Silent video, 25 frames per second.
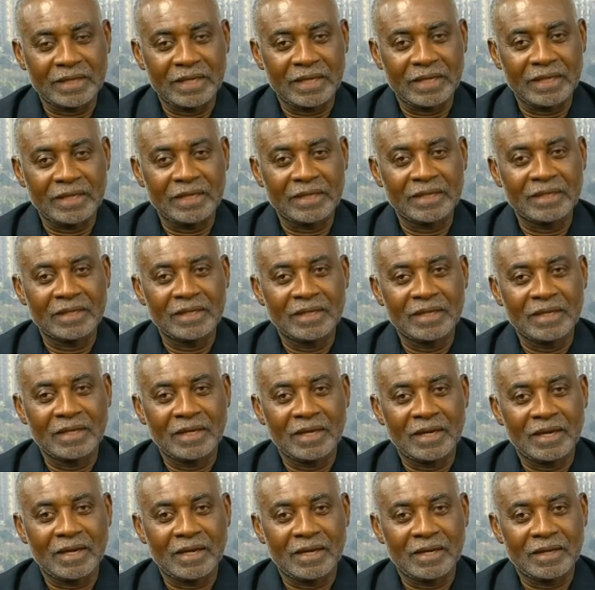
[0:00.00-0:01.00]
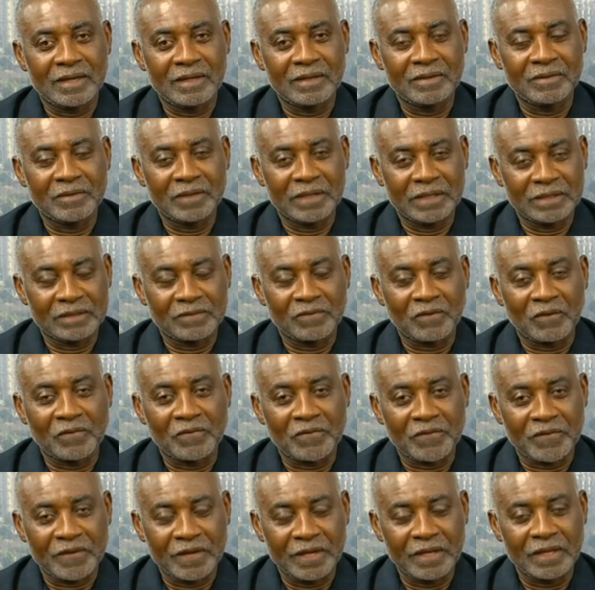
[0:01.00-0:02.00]
it's for
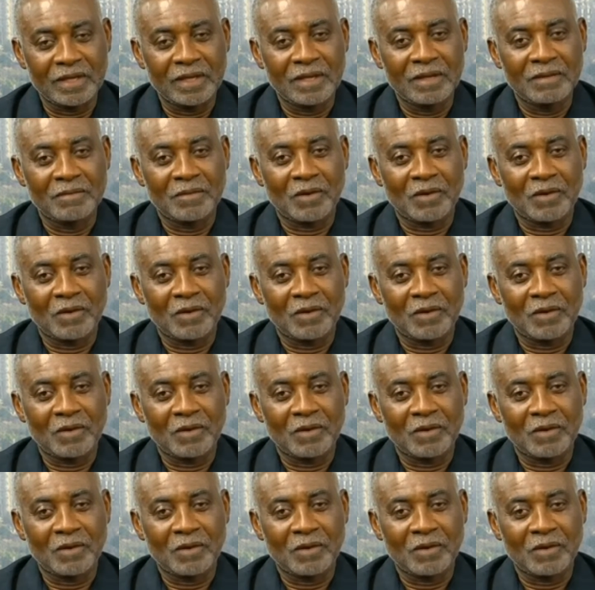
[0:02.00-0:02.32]
free,